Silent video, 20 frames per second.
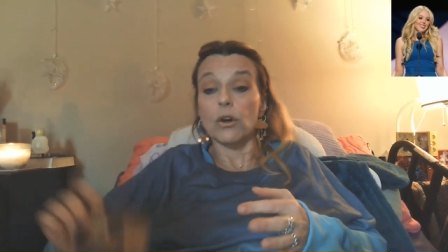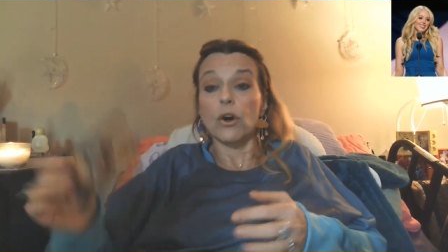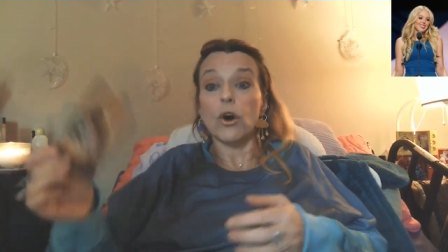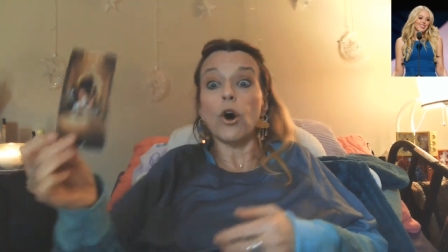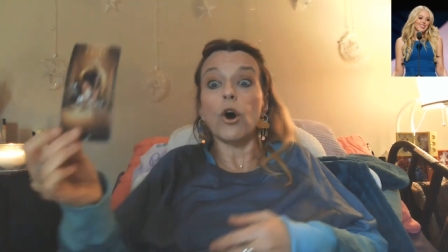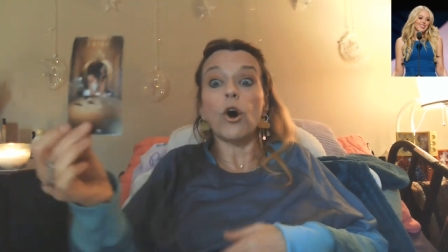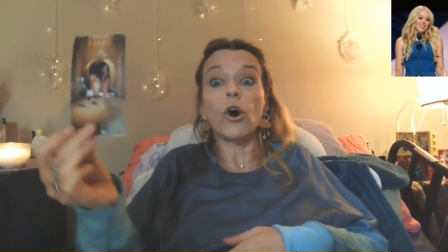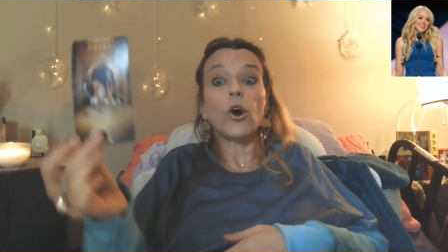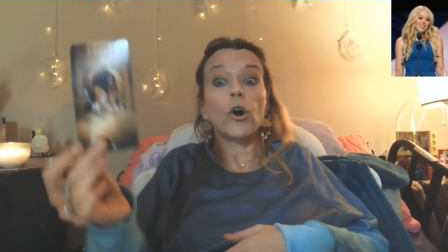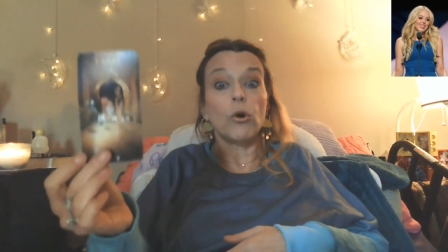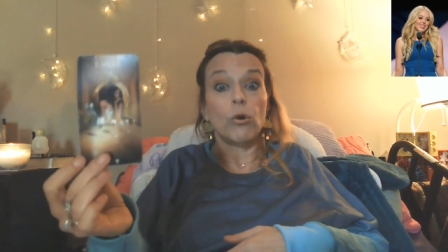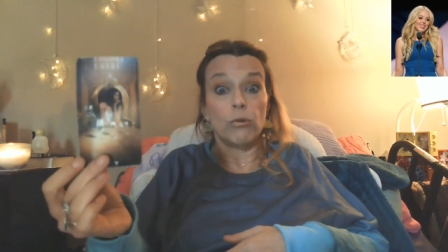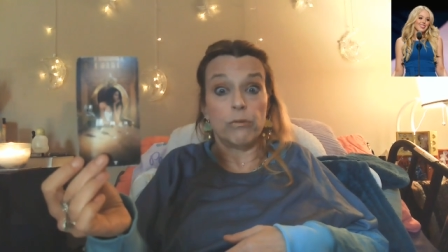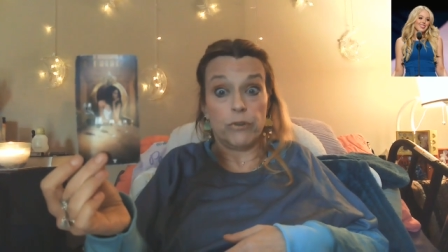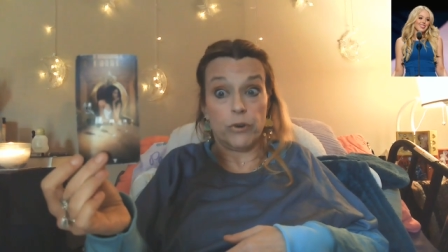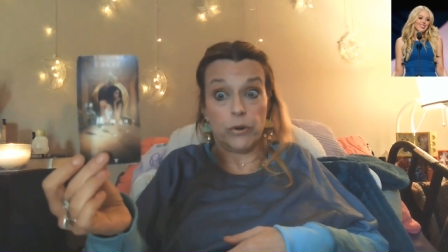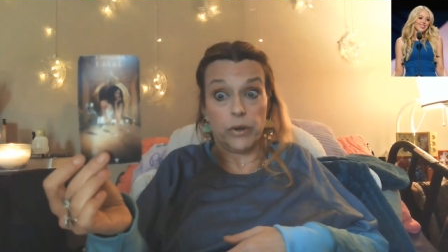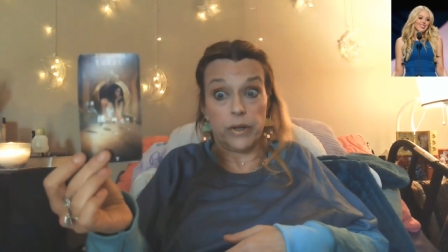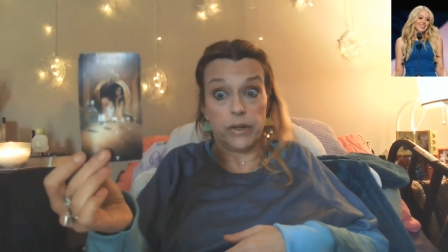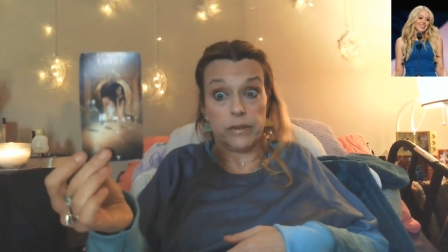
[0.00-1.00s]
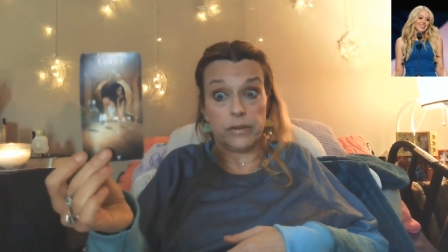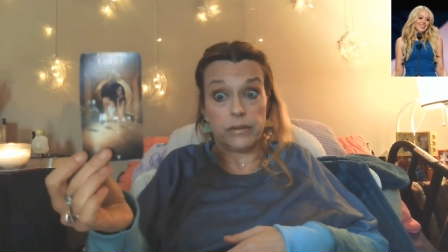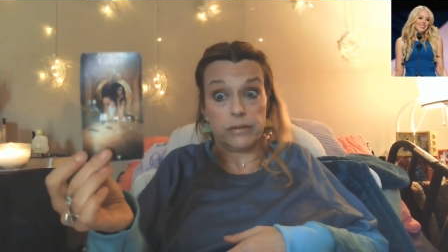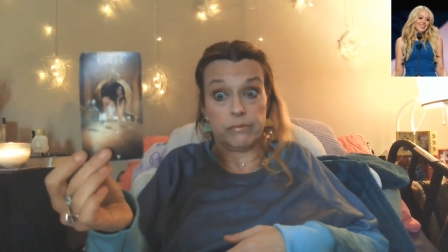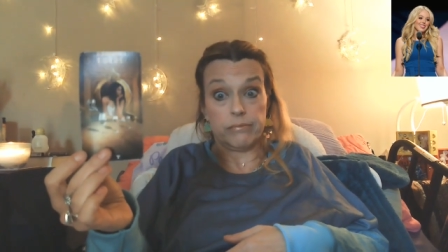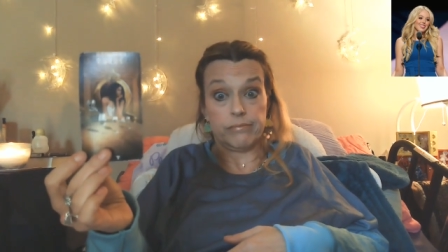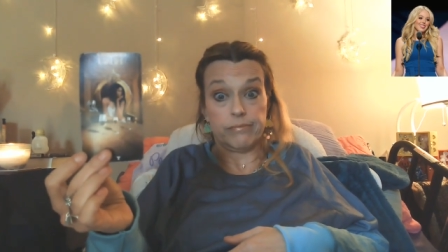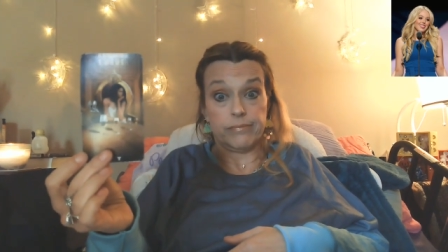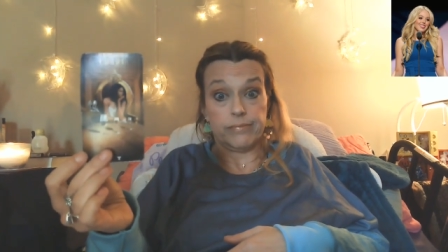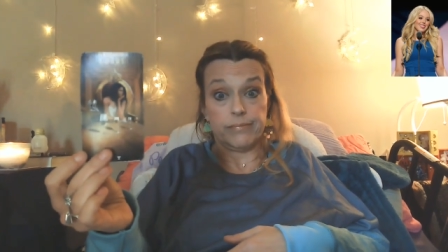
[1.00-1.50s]
over it.
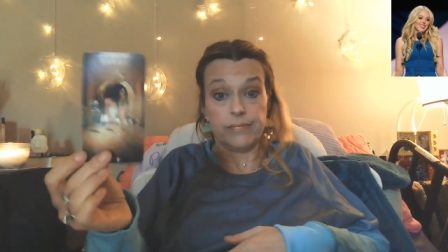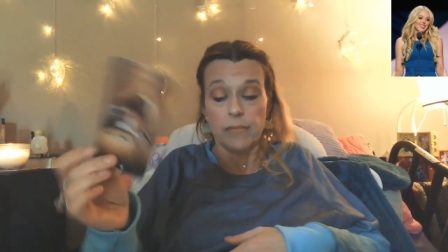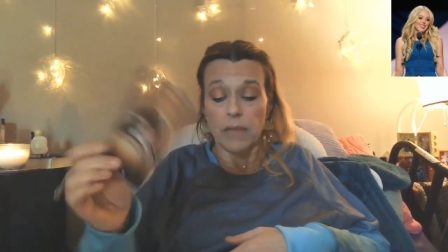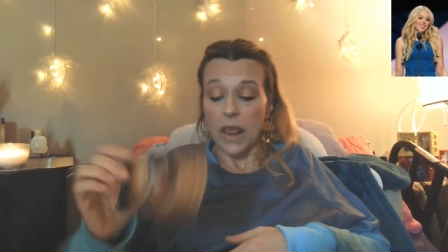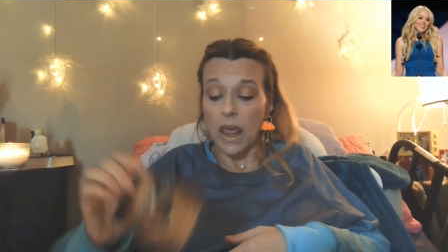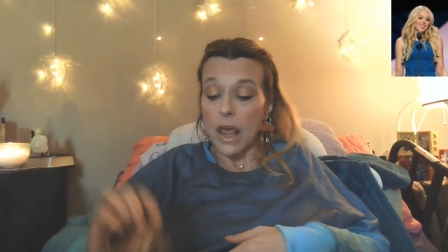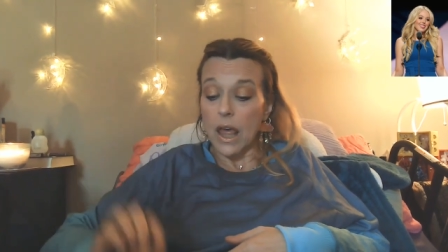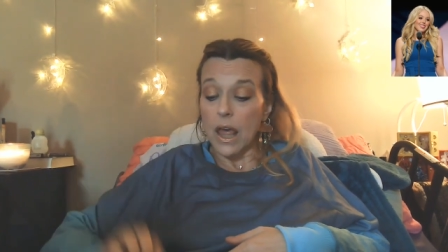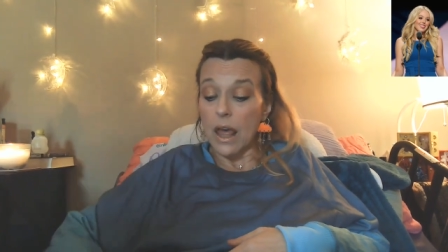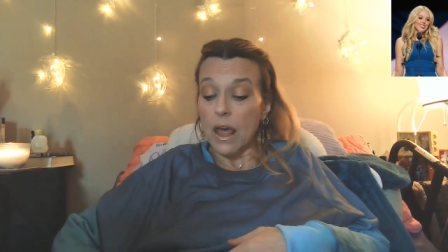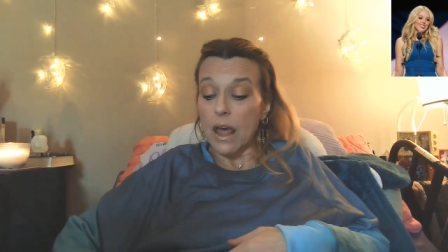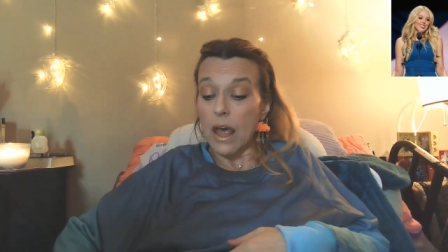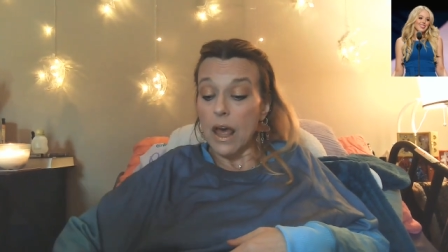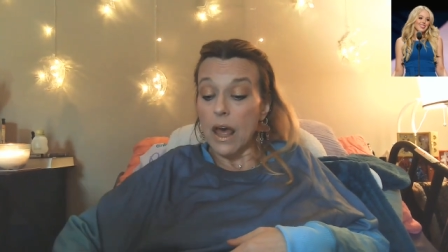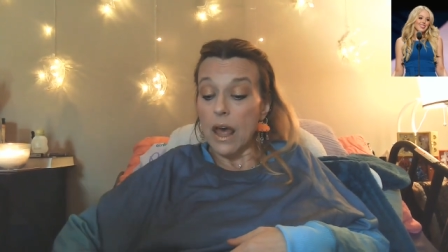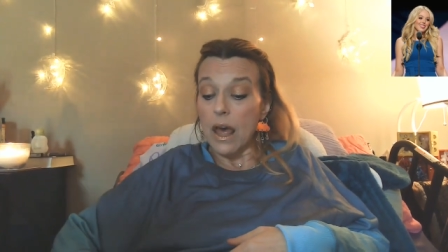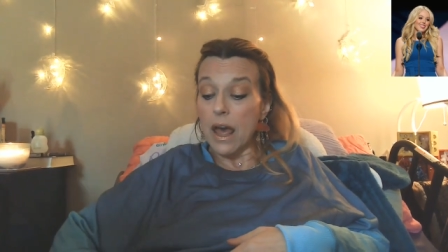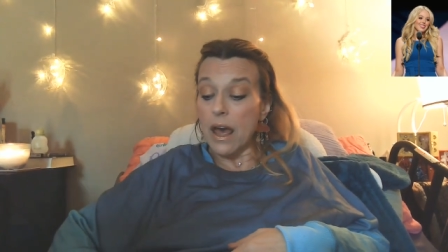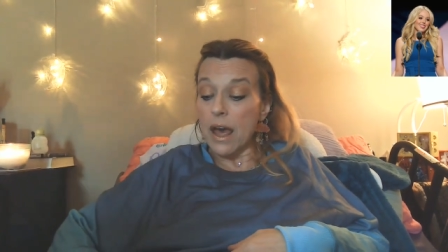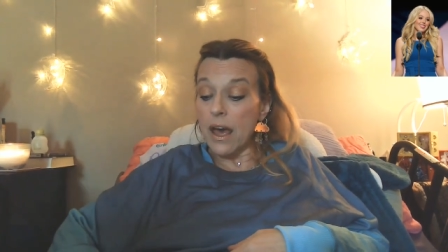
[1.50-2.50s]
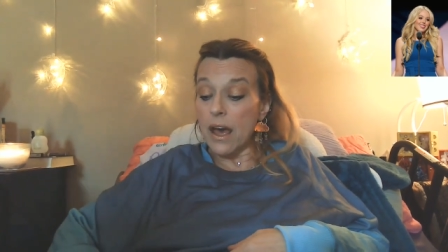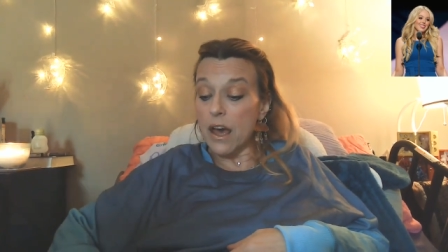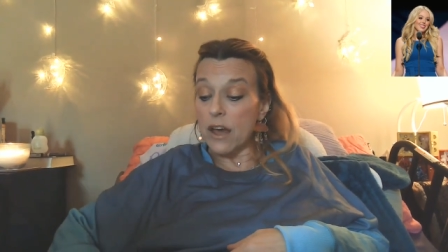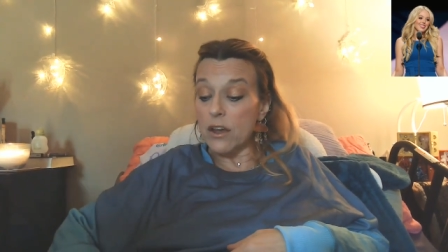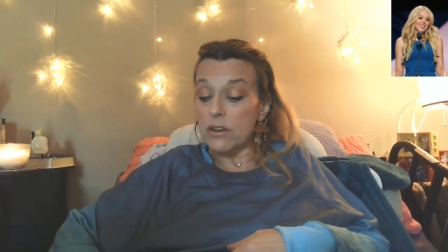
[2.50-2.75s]
And